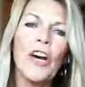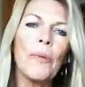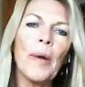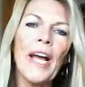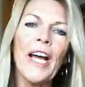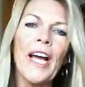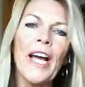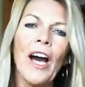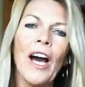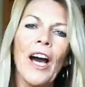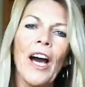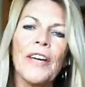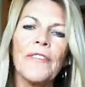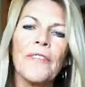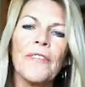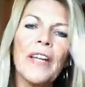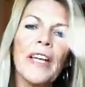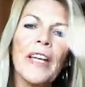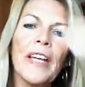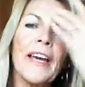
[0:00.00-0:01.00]
Oh my gosh,
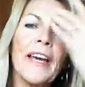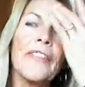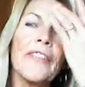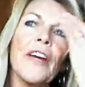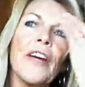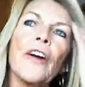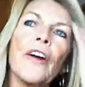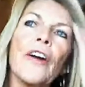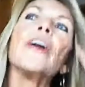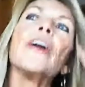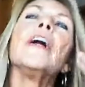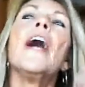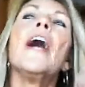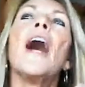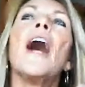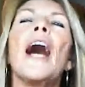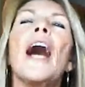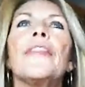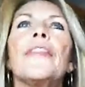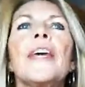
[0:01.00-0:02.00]
I feel like I
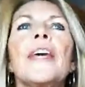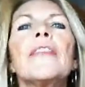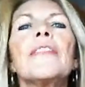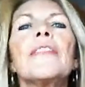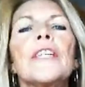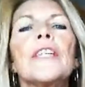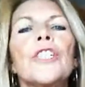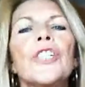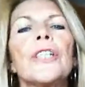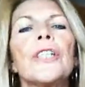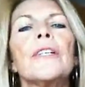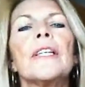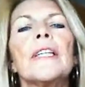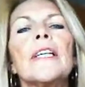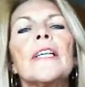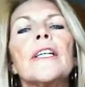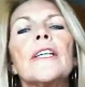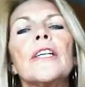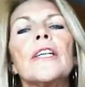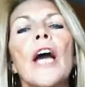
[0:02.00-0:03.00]
think
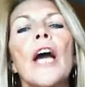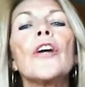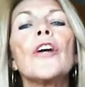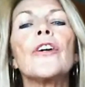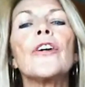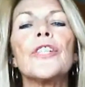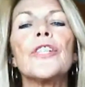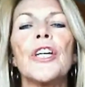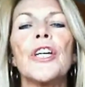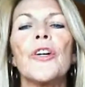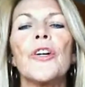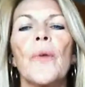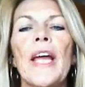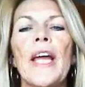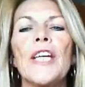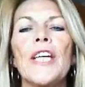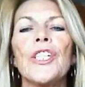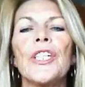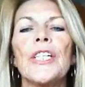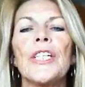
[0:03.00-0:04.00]
the younger
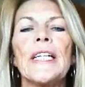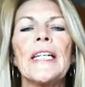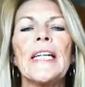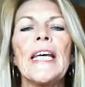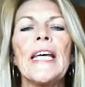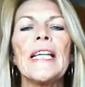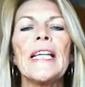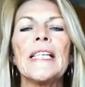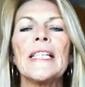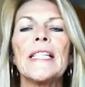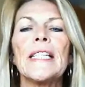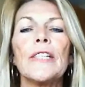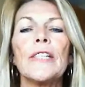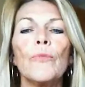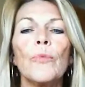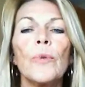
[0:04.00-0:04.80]
generation is